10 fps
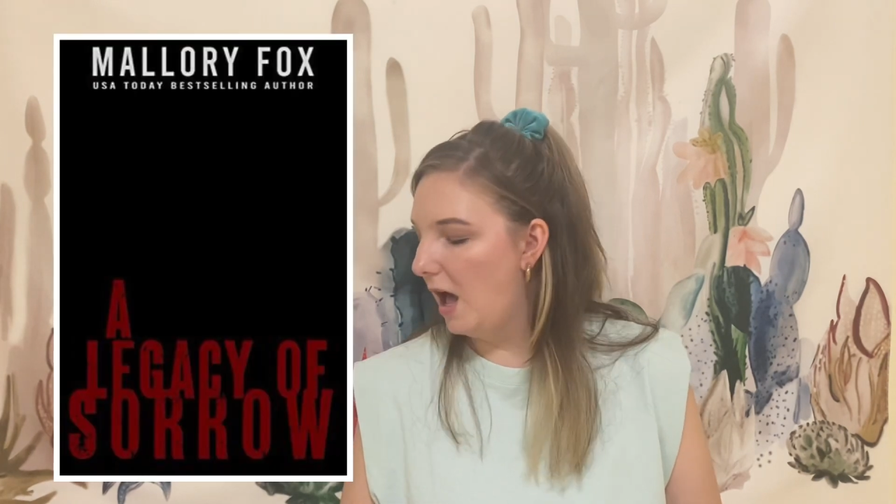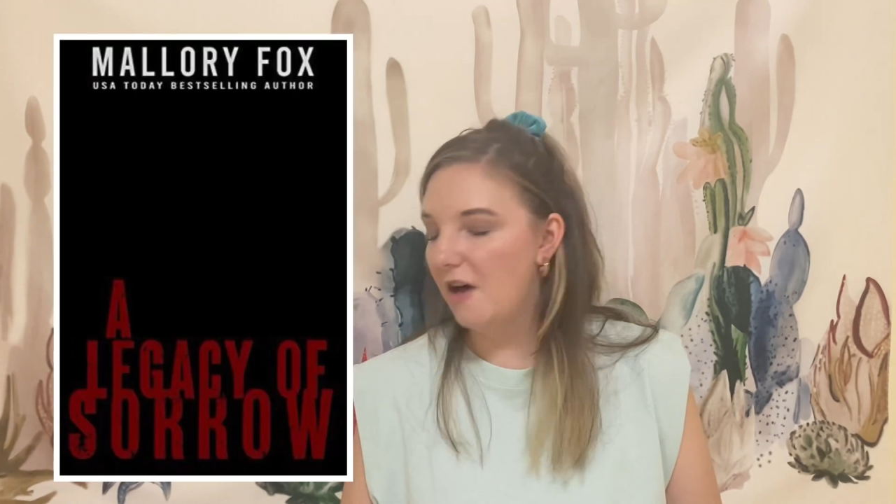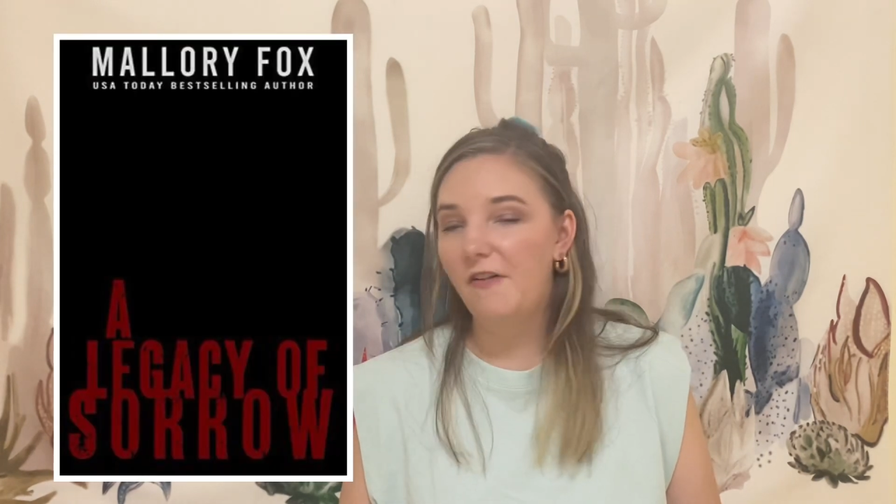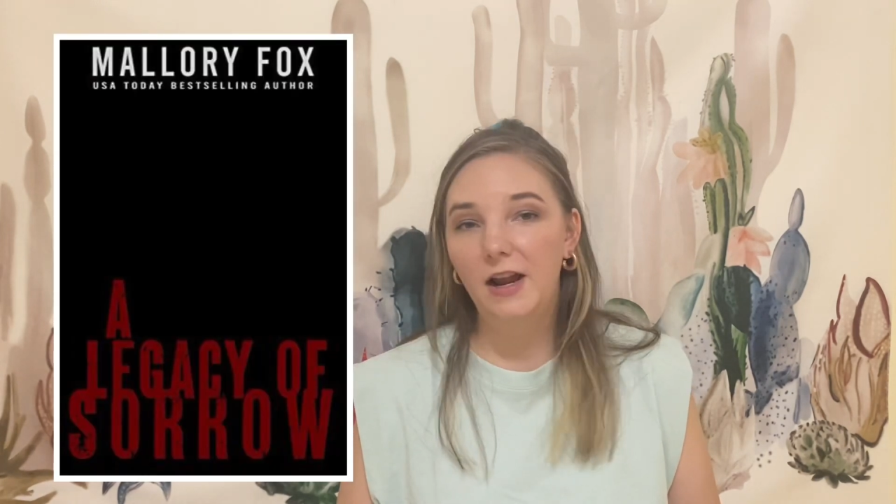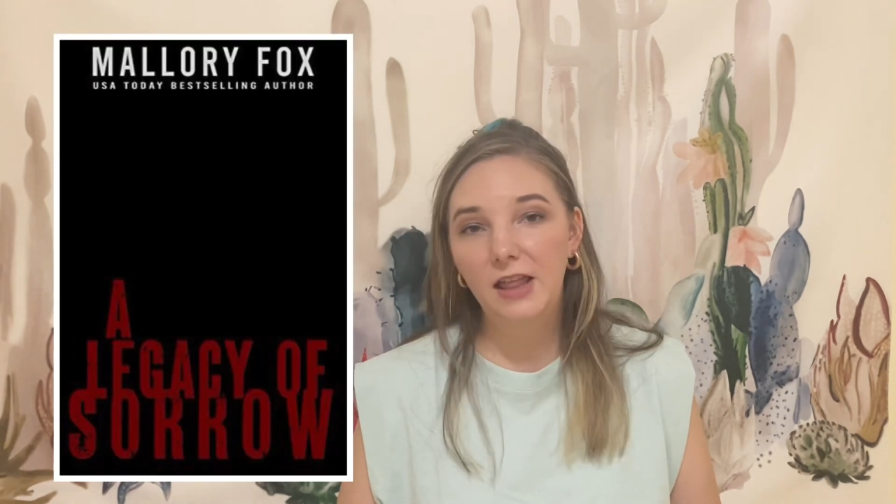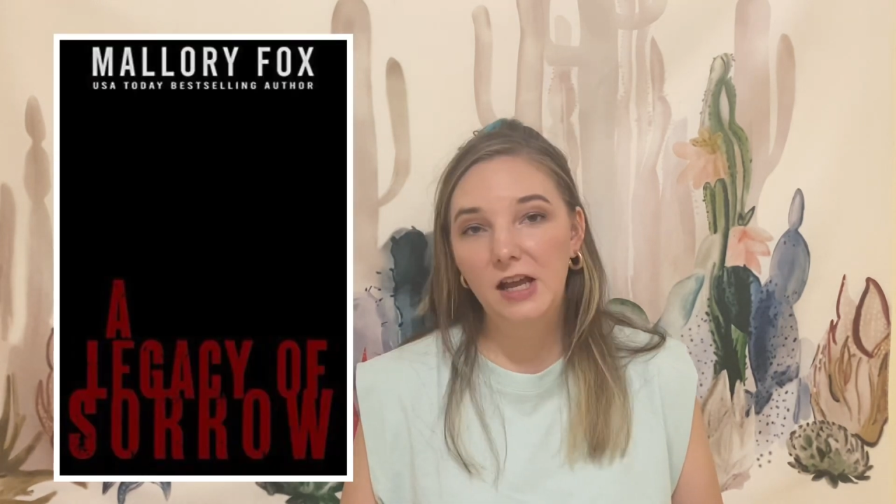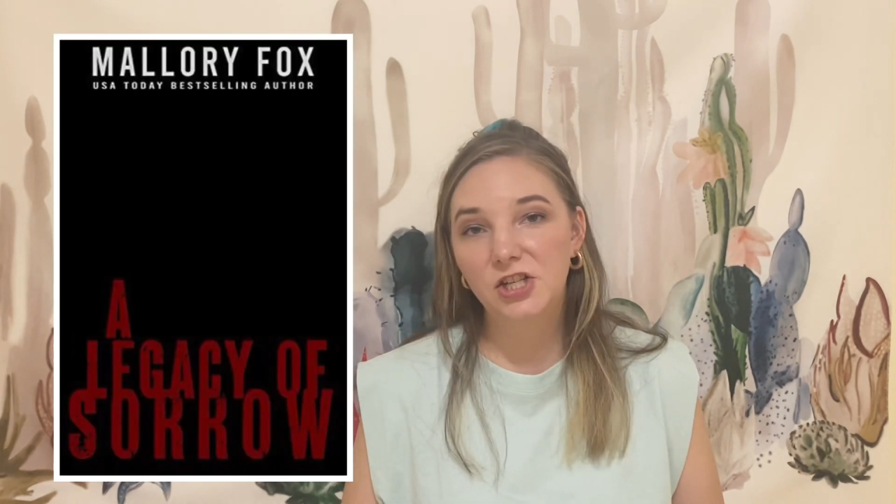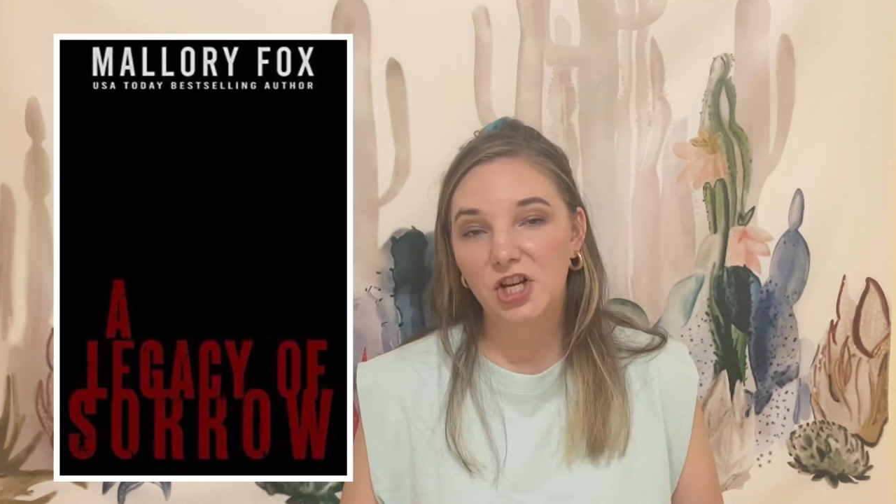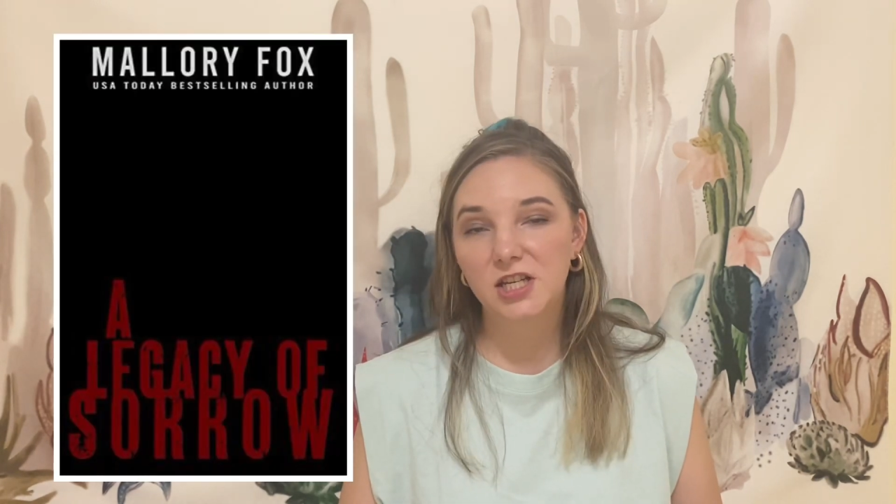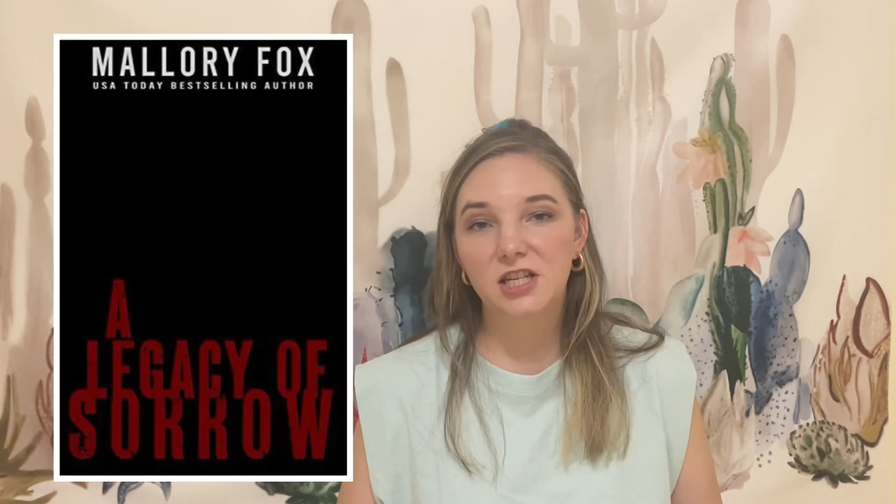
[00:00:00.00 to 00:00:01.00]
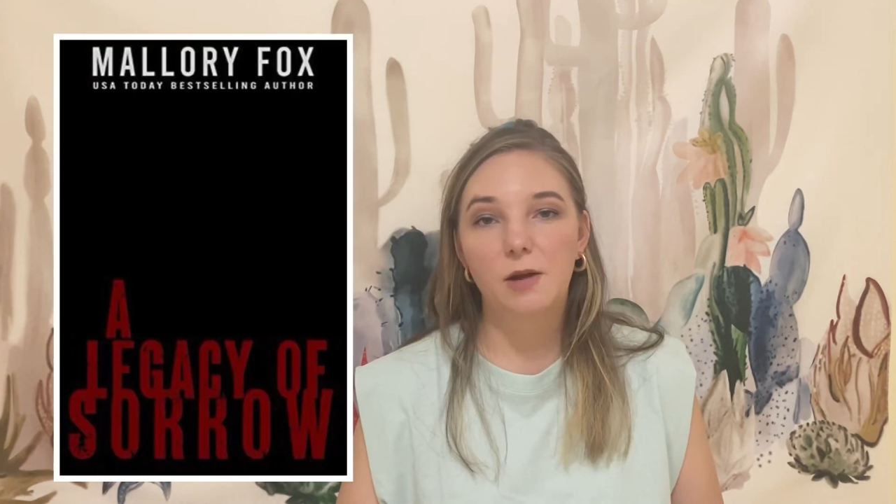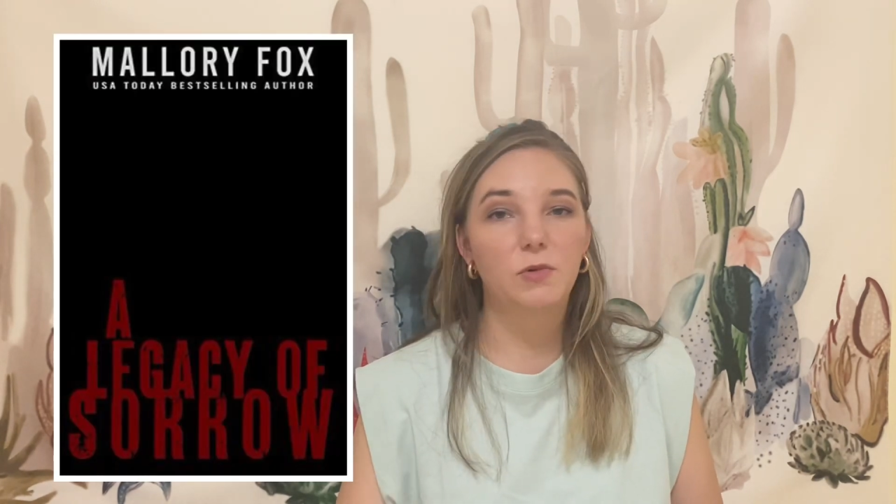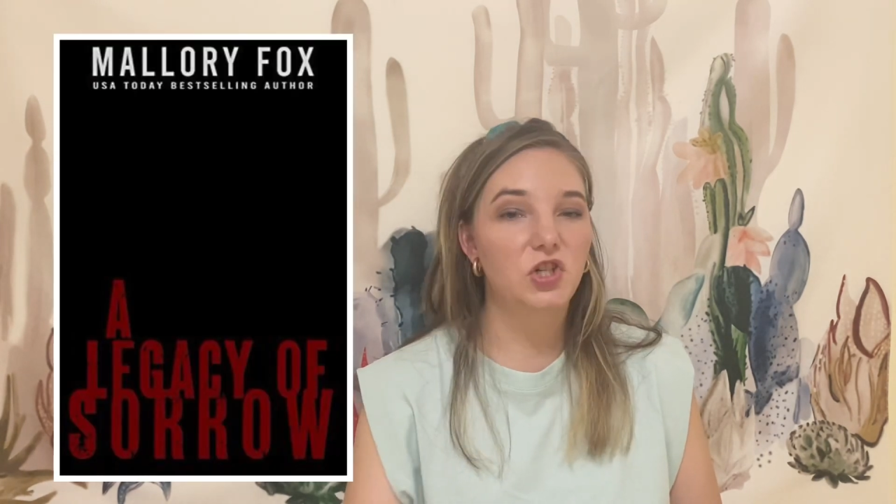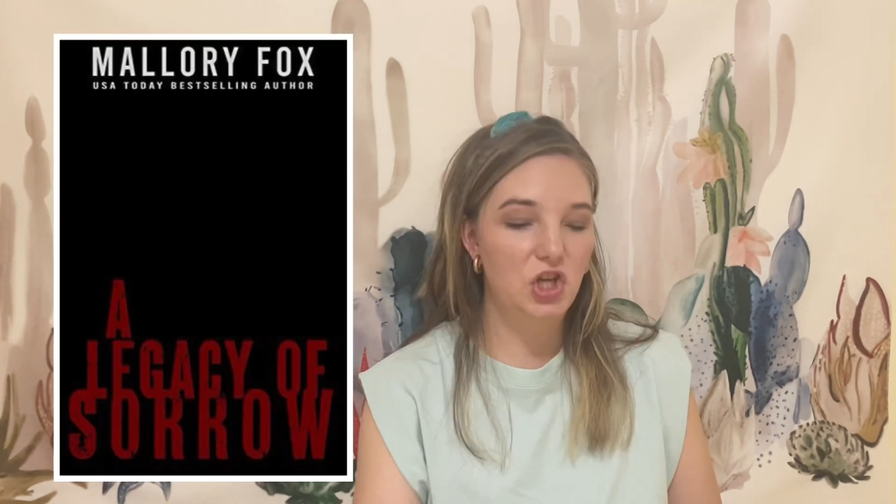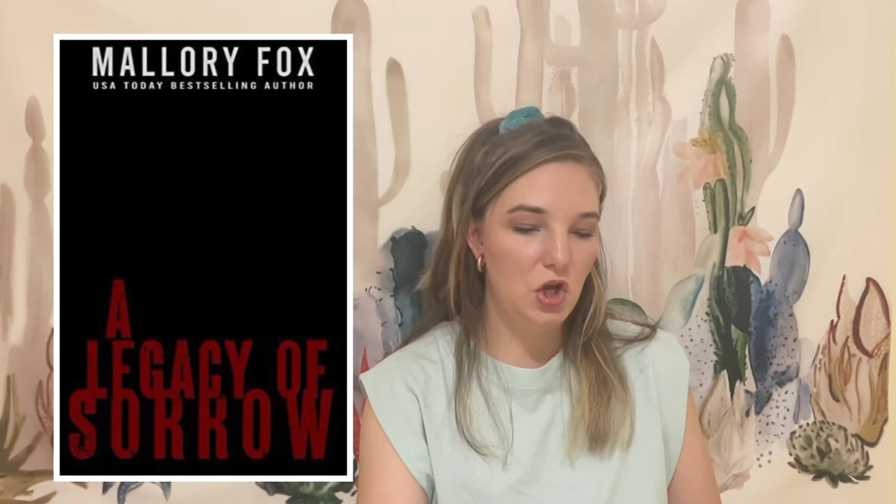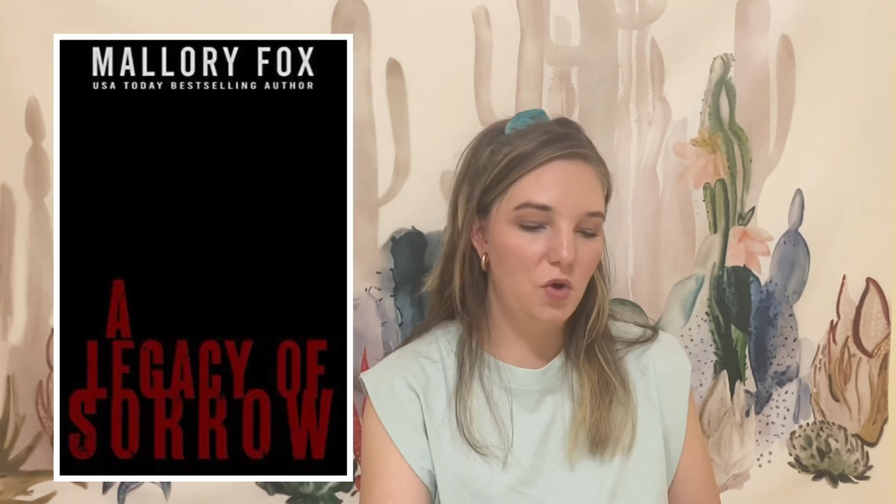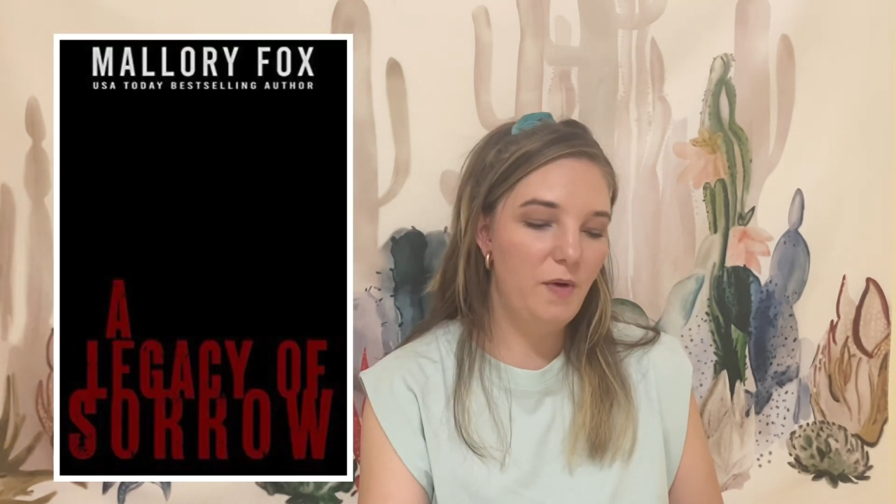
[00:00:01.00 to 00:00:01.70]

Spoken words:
A Violent Agenda number 2